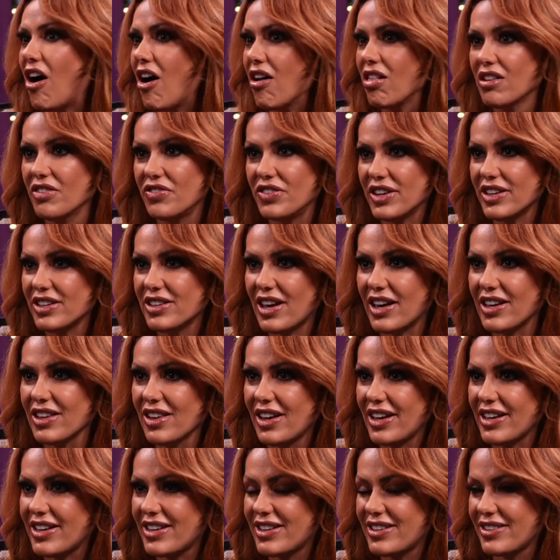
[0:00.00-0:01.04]
all of it. I
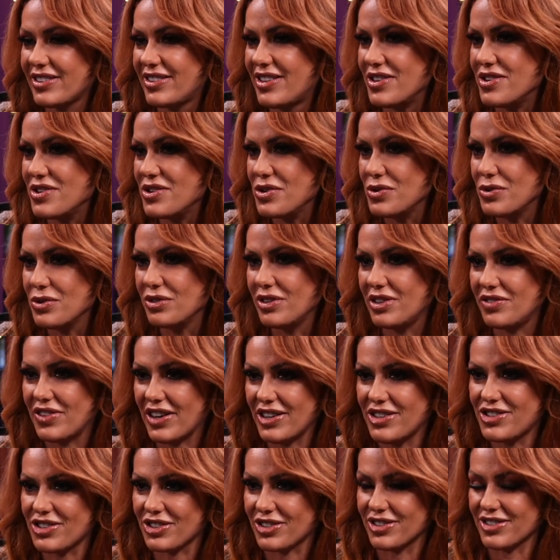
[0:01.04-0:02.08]
like the new
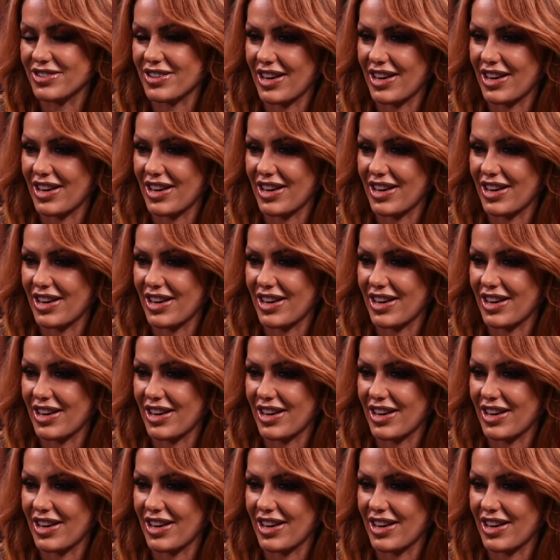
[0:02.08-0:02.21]
adventures.